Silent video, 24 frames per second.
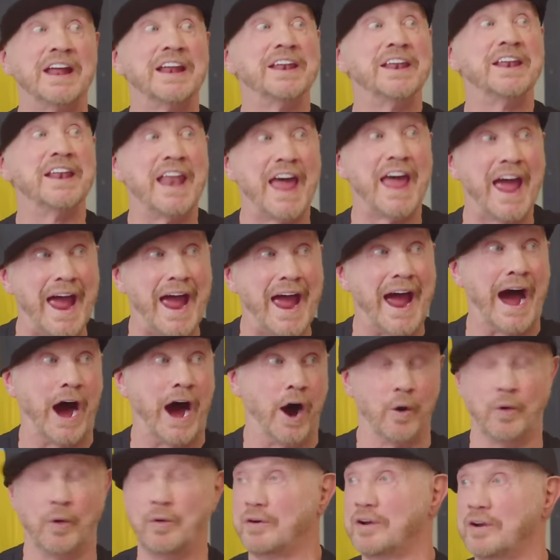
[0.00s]

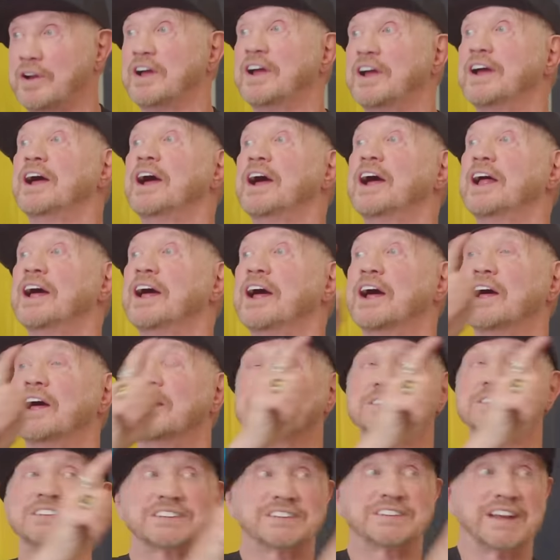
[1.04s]
Now,
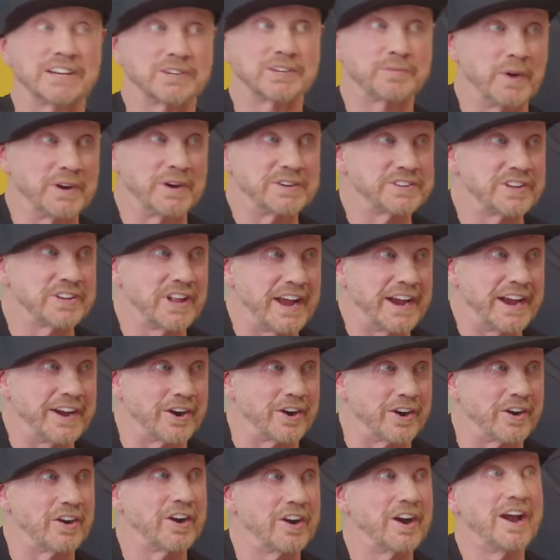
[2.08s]
six months
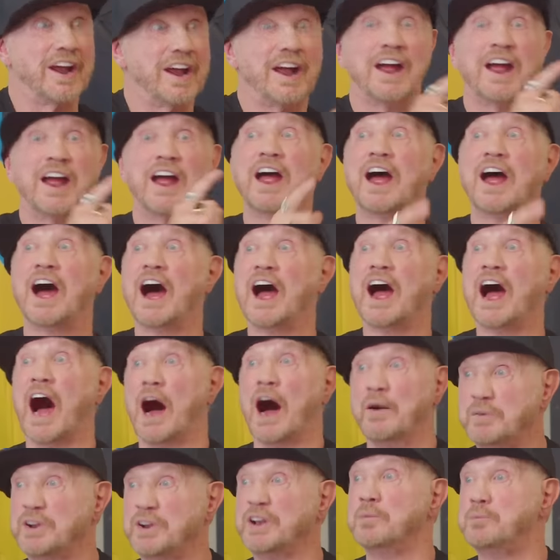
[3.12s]
later,
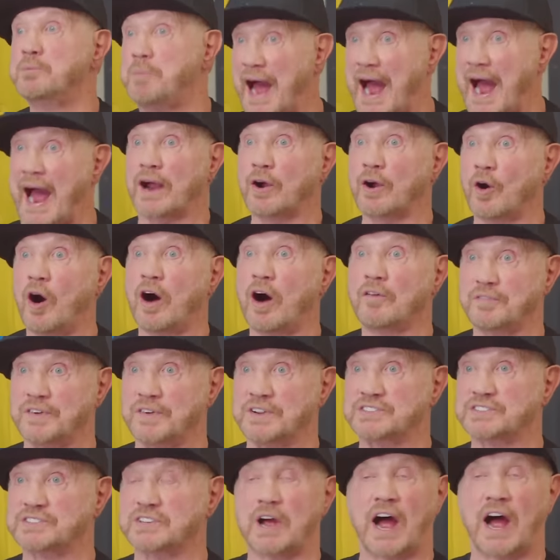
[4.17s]
I'm in the back
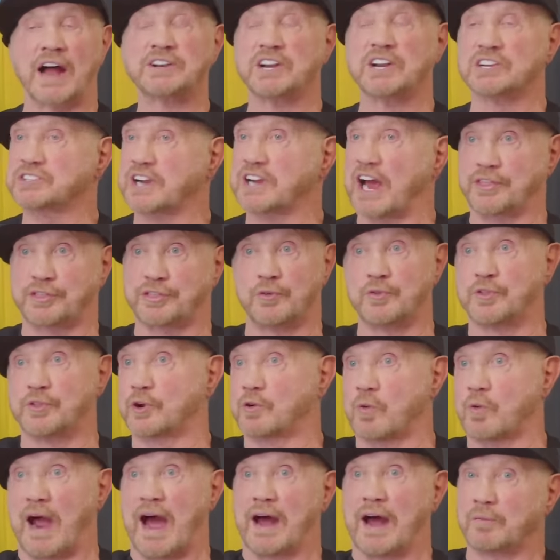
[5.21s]
office. I just got through the
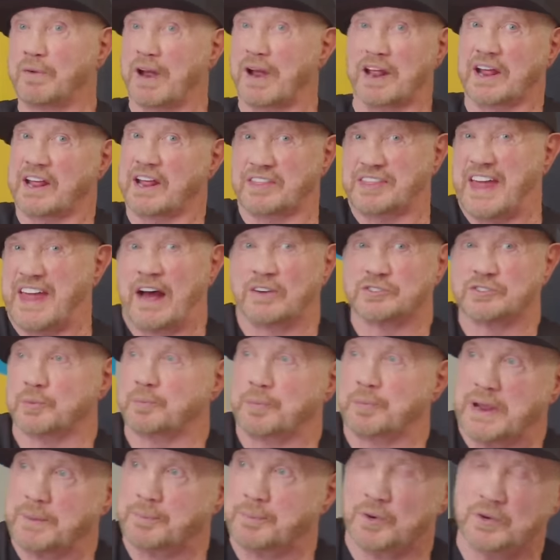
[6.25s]
crowd. We've got like a thousand
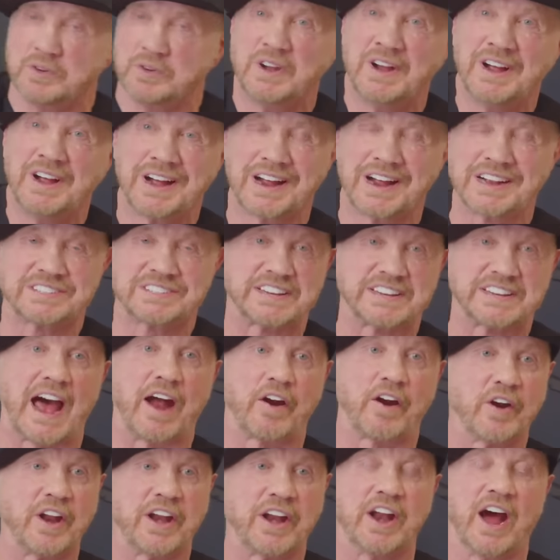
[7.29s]
people. It's
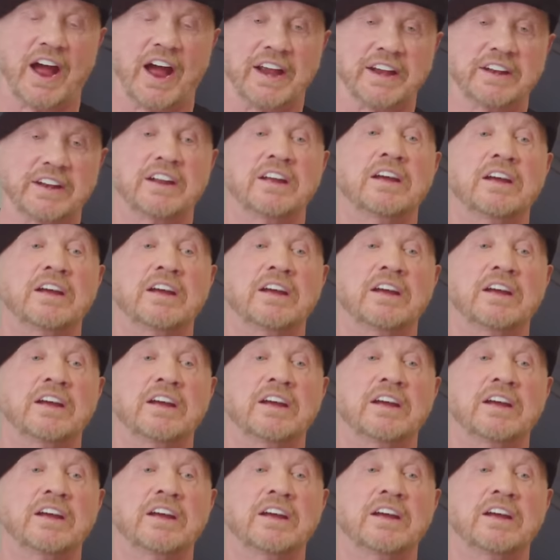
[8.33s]
Saturday night.